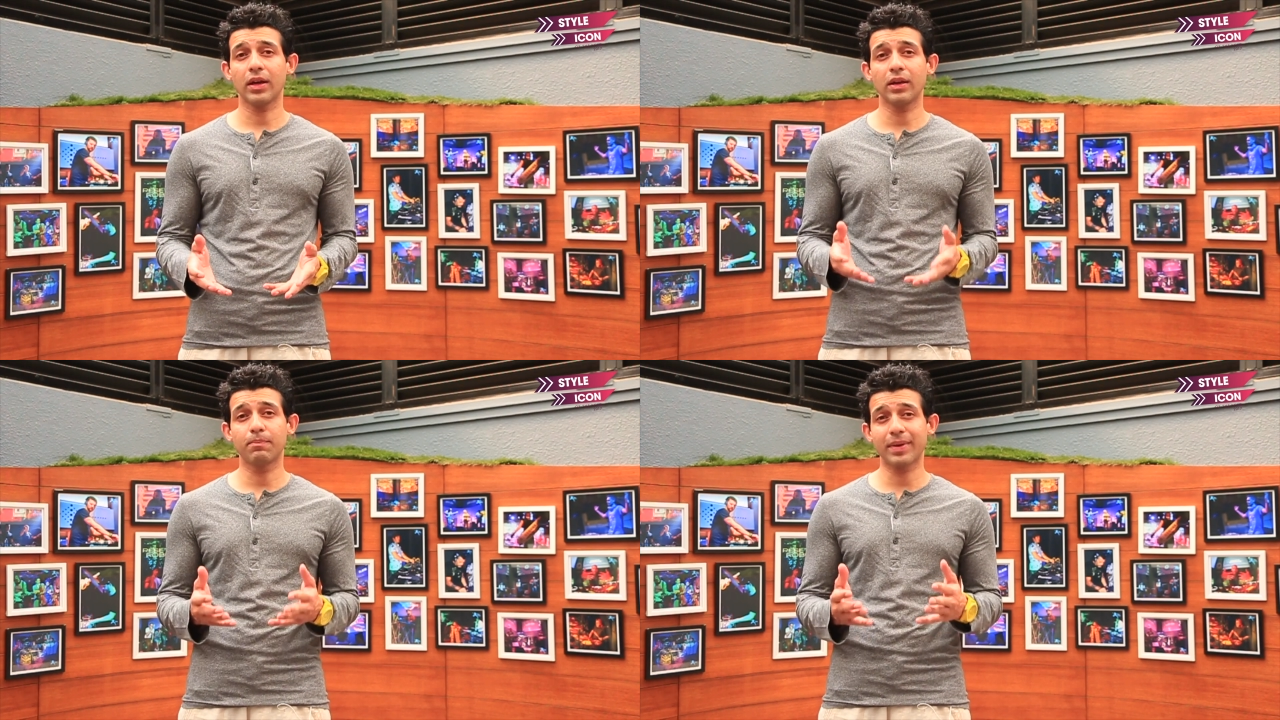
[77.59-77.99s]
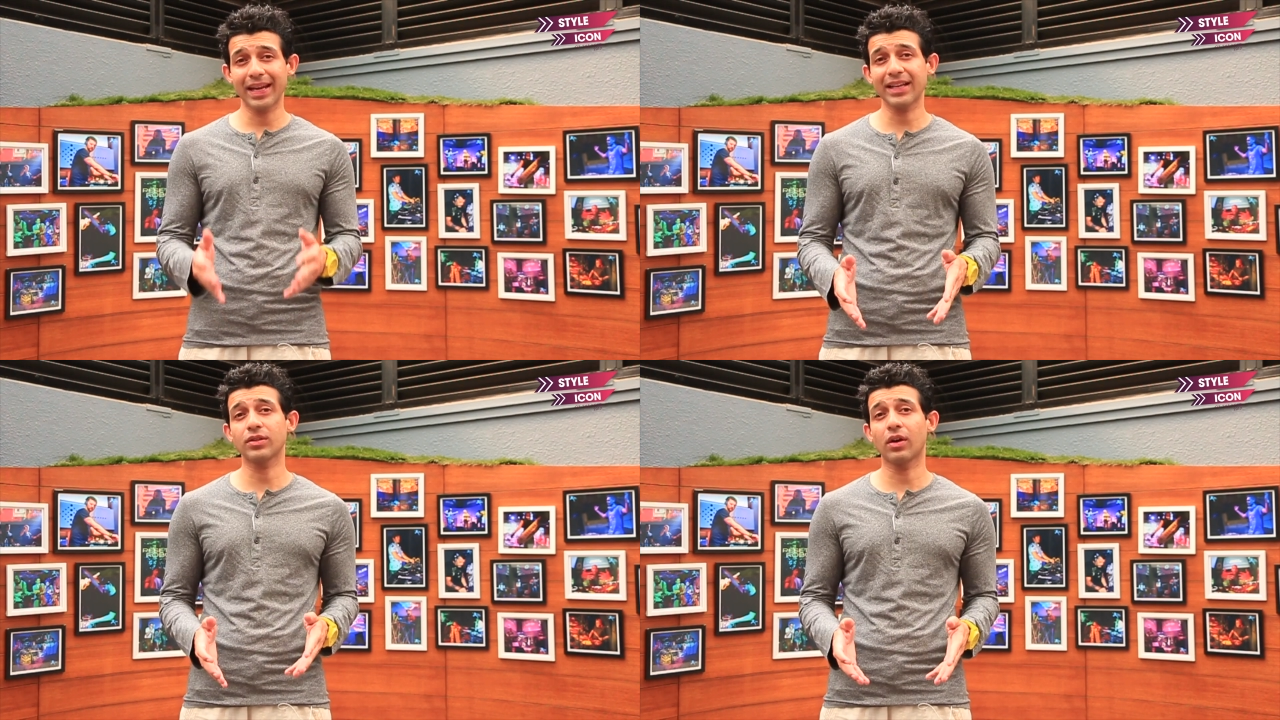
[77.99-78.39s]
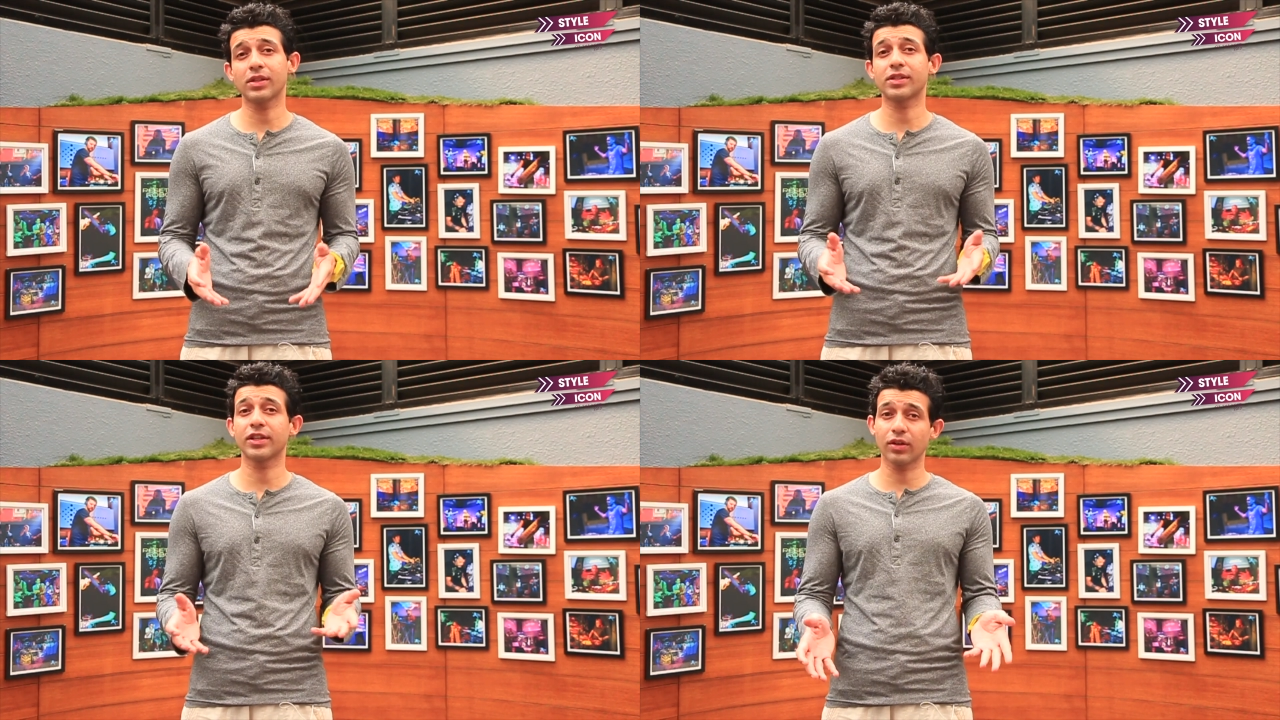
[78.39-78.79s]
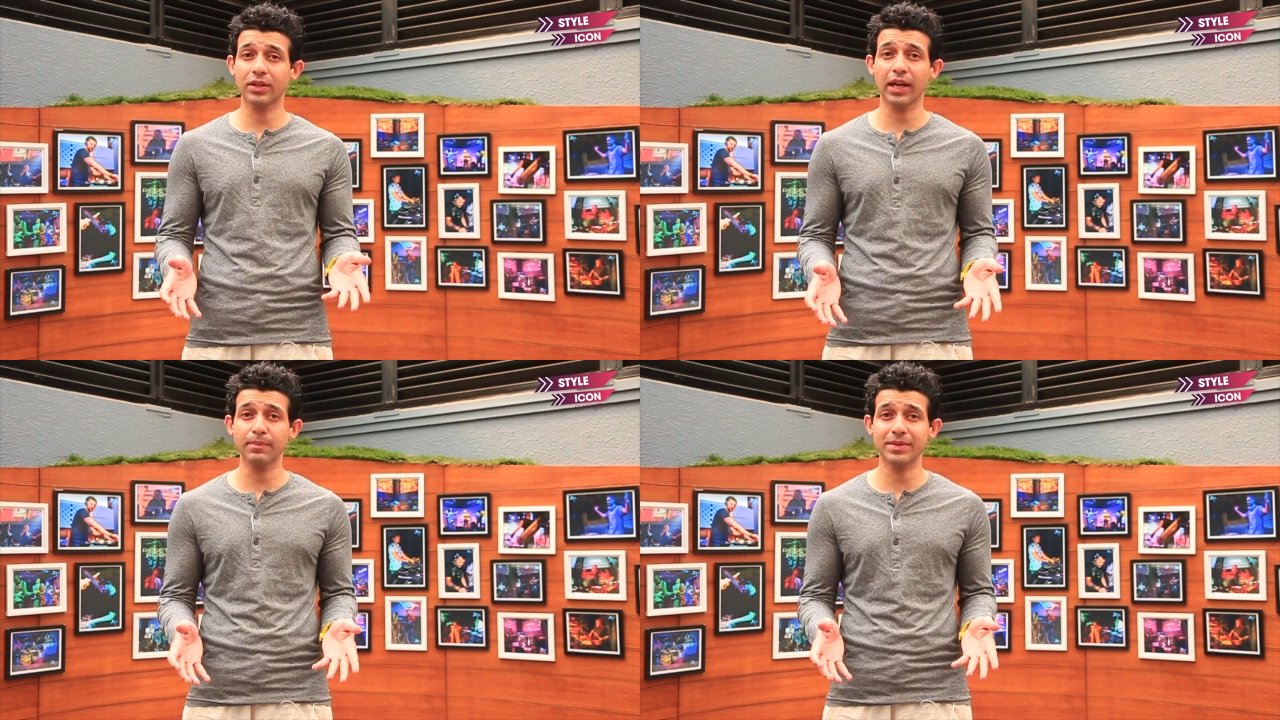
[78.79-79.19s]
It breaks all
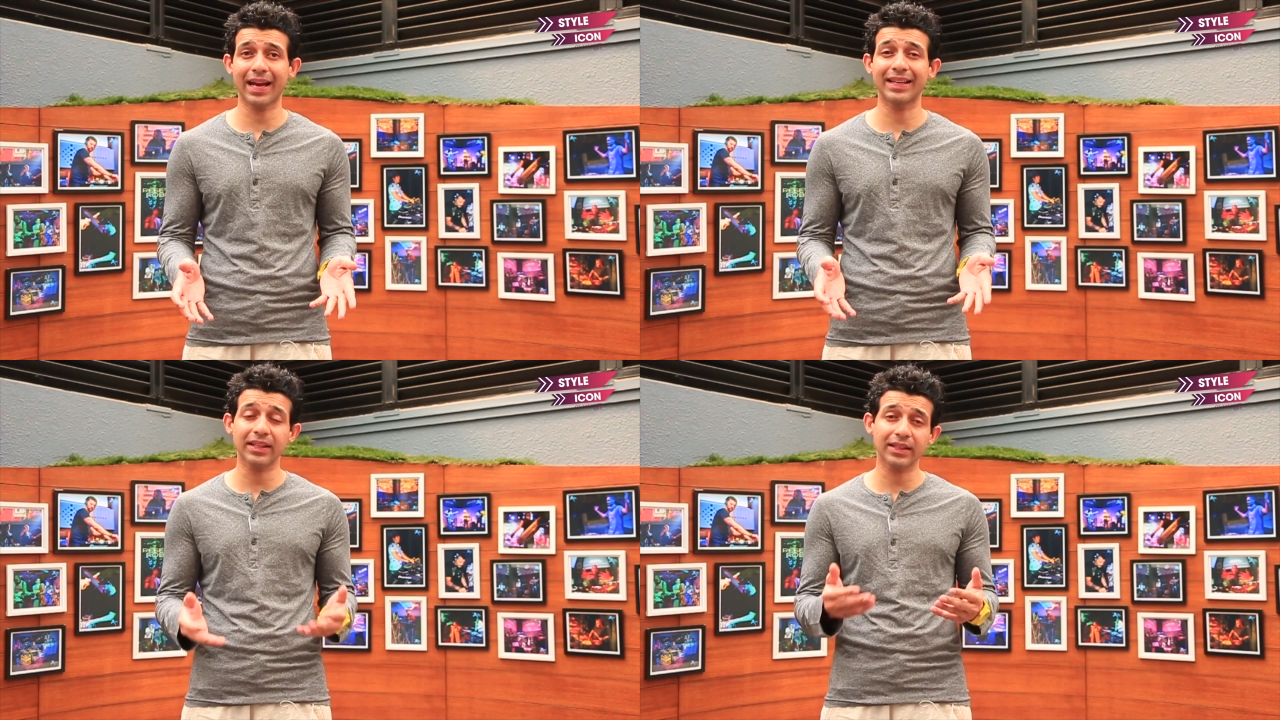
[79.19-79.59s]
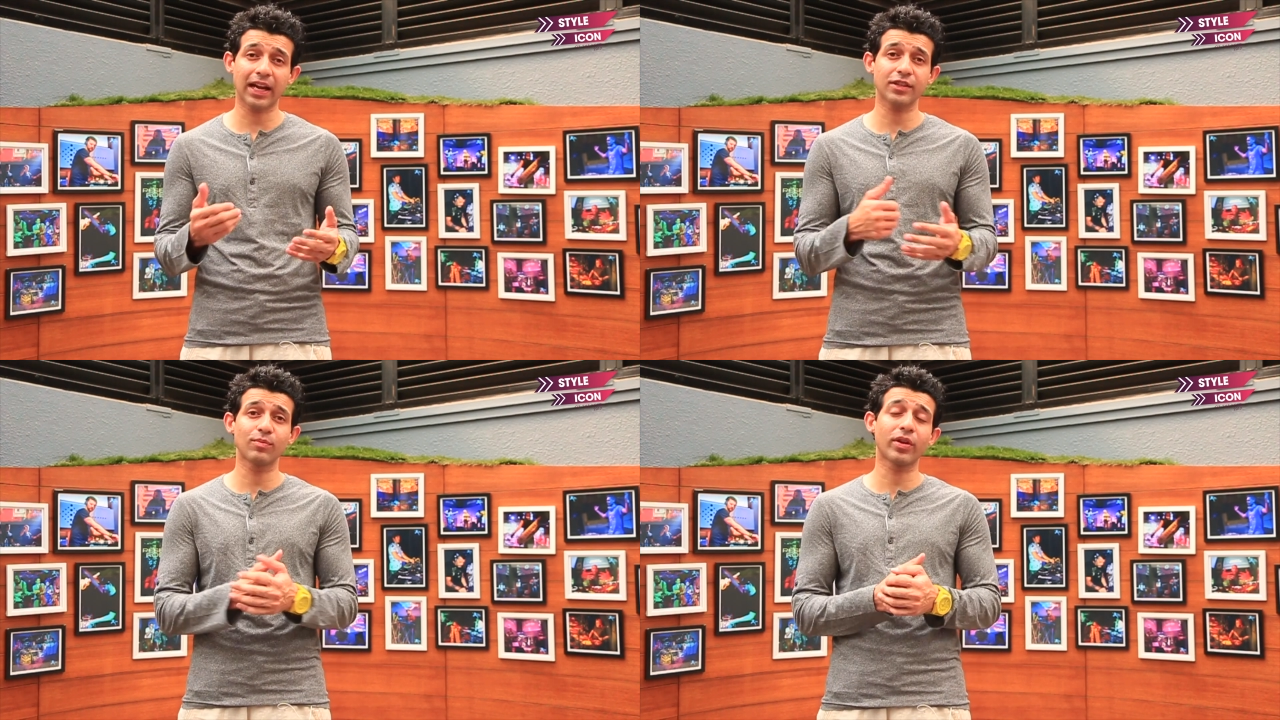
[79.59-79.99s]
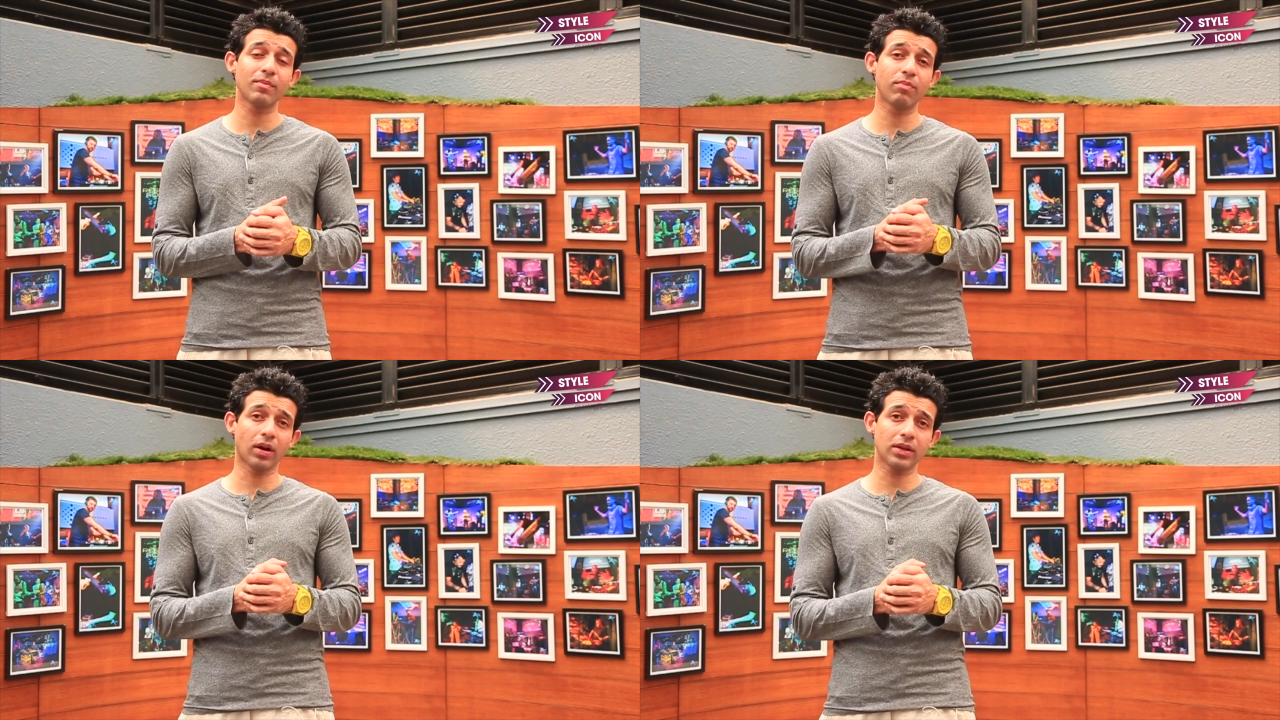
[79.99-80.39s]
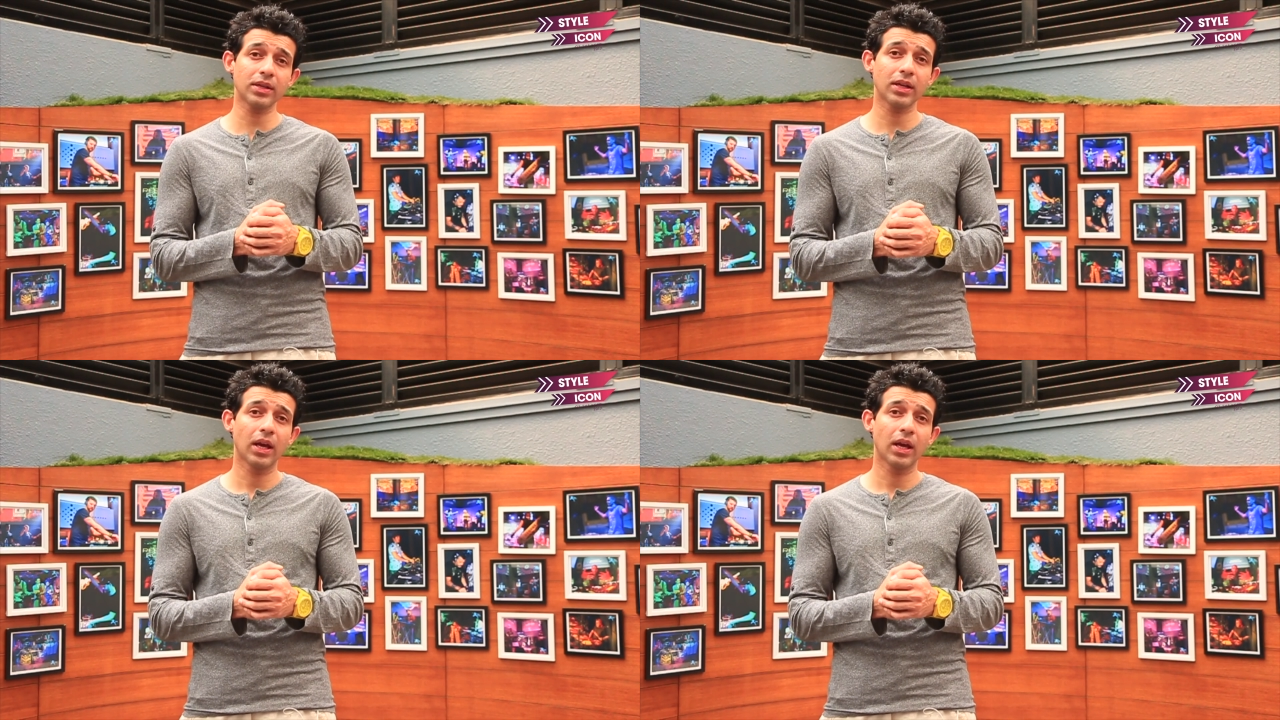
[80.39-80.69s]
stereotypes. I think that is more important.